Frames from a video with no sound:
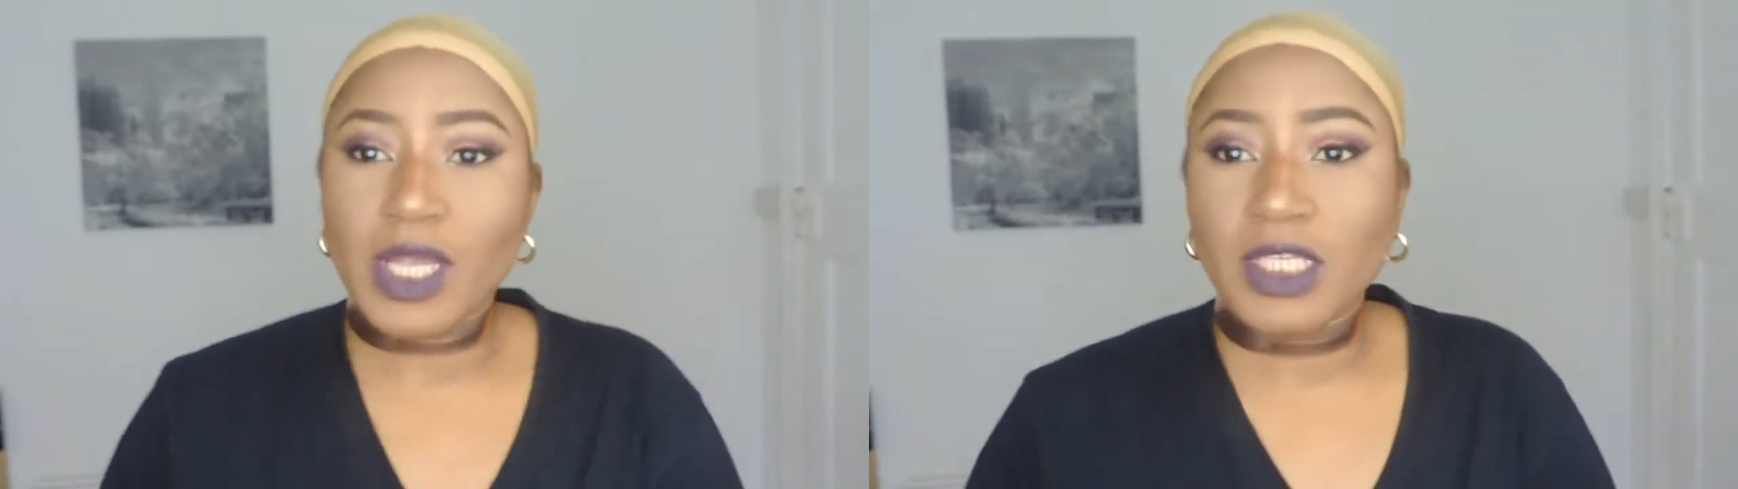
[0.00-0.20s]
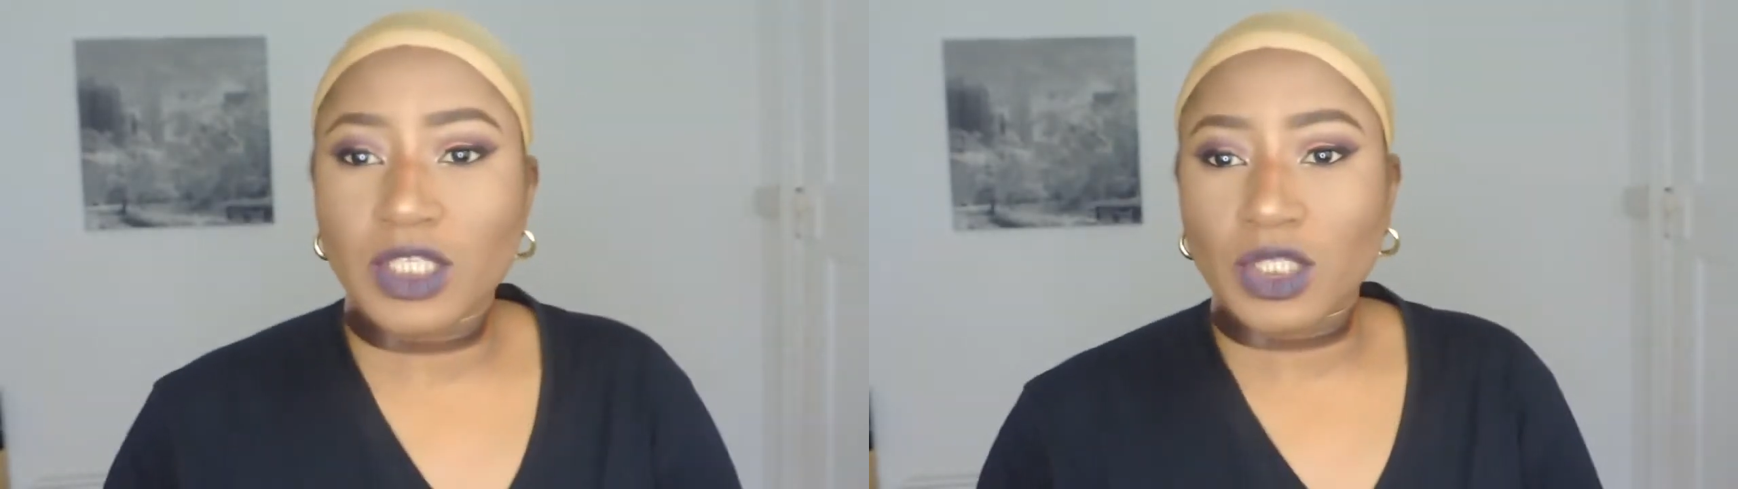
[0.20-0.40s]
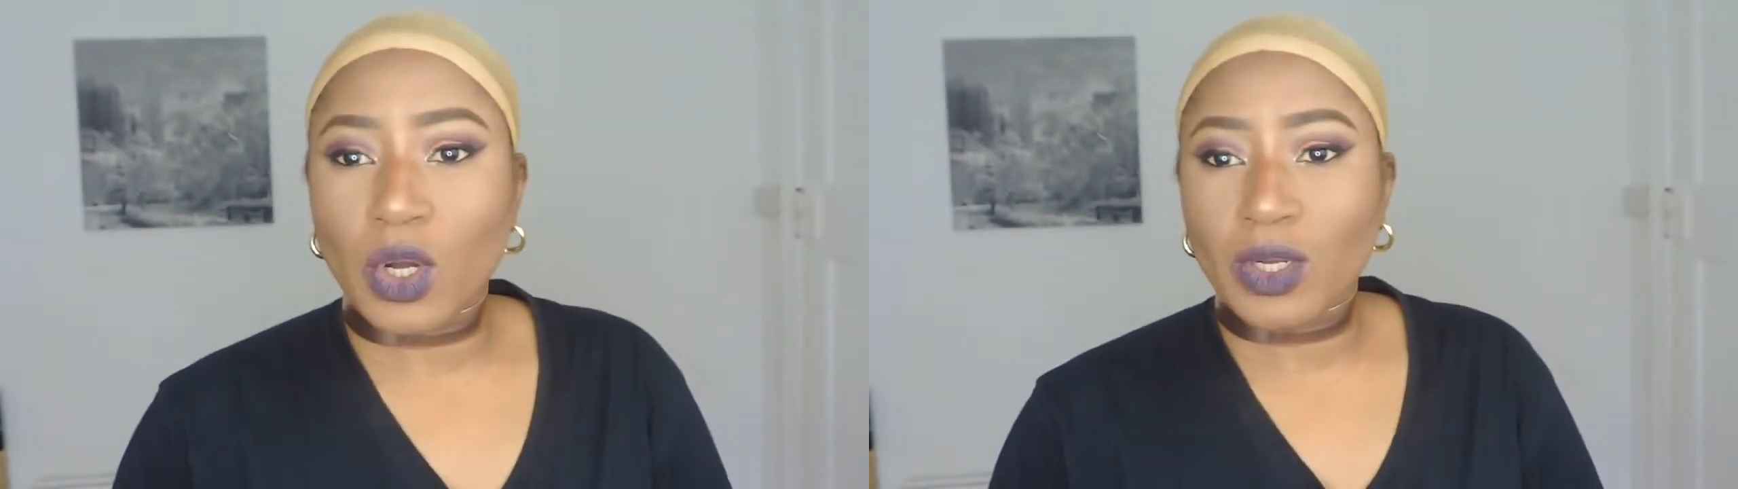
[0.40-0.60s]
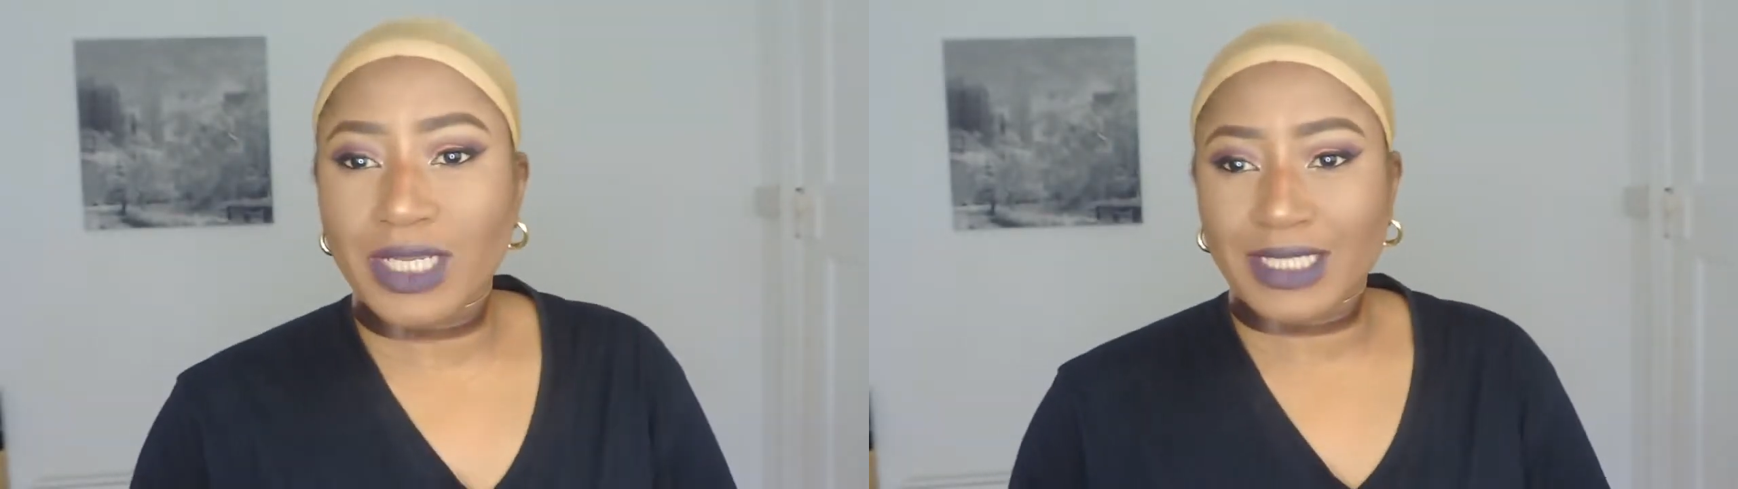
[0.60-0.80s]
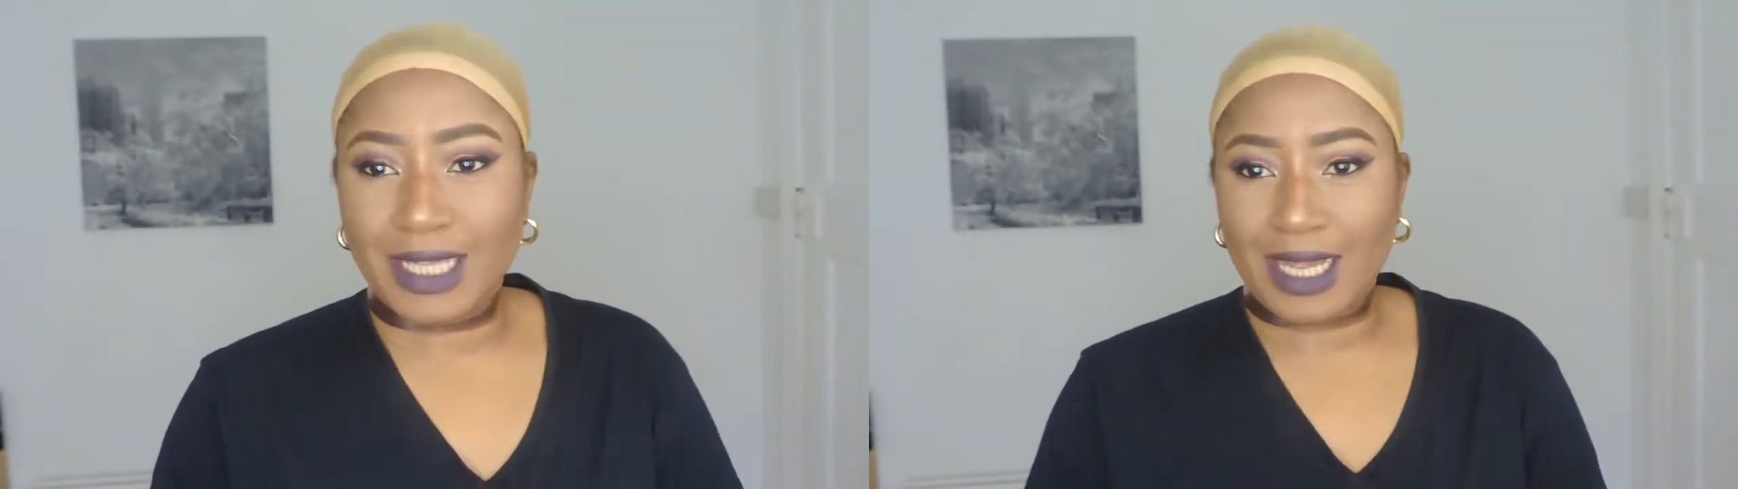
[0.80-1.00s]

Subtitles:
install this